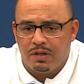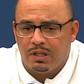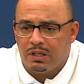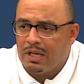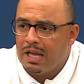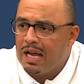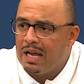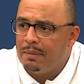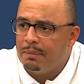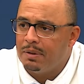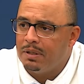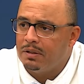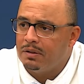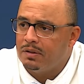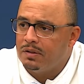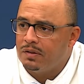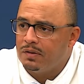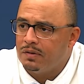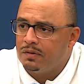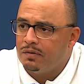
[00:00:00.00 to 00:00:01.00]
alignment
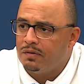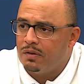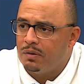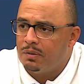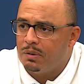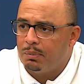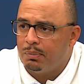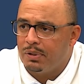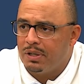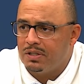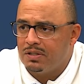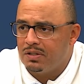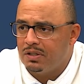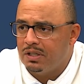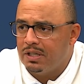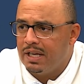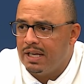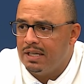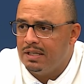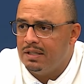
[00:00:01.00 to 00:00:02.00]
from the
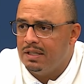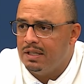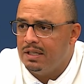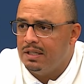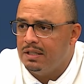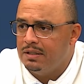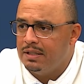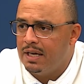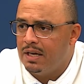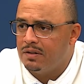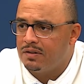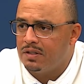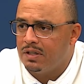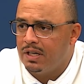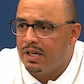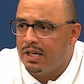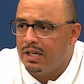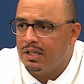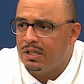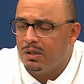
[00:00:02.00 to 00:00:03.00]
president, AD, down to the
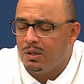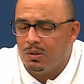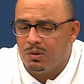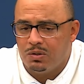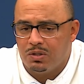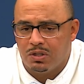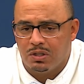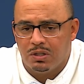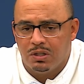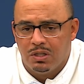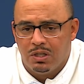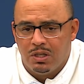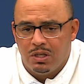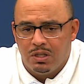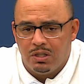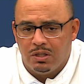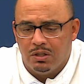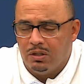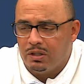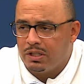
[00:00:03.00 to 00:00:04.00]
head coach. And
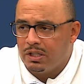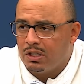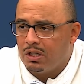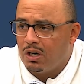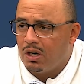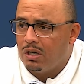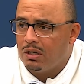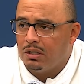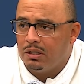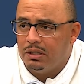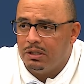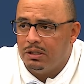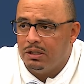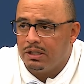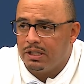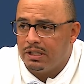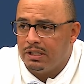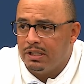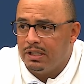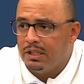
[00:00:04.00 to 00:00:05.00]
you look at Carla, you
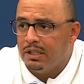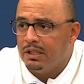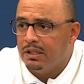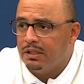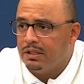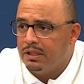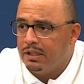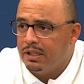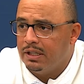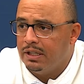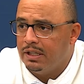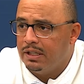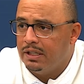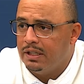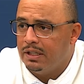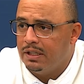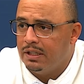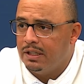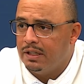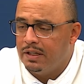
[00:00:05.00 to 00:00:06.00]
look at Nina, and
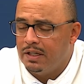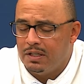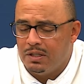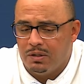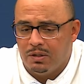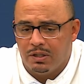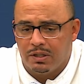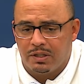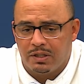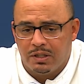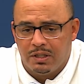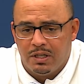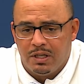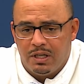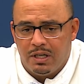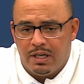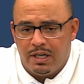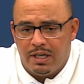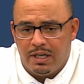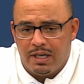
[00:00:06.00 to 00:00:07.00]
then you look
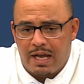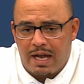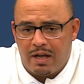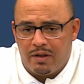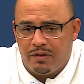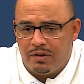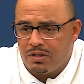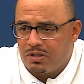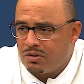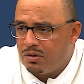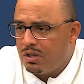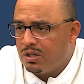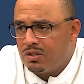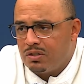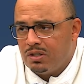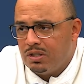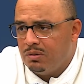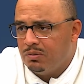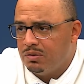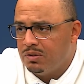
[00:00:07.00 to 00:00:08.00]
at how they're
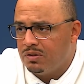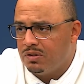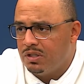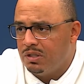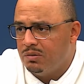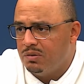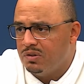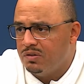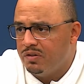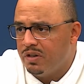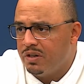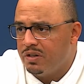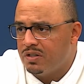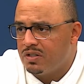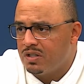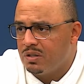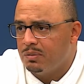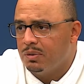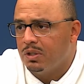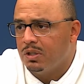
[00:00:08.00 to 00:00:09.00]
structured, it was very
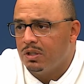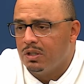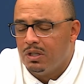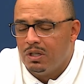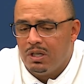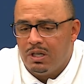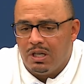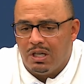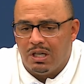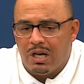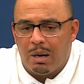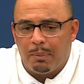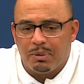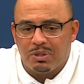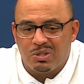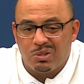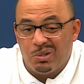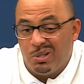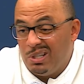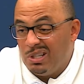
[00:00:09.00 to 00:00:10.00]
similar. An
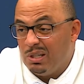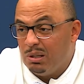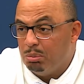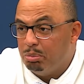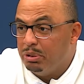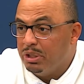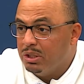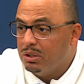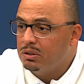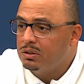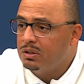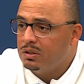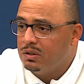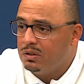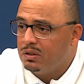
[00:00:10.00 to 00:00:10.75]
opportunity to build,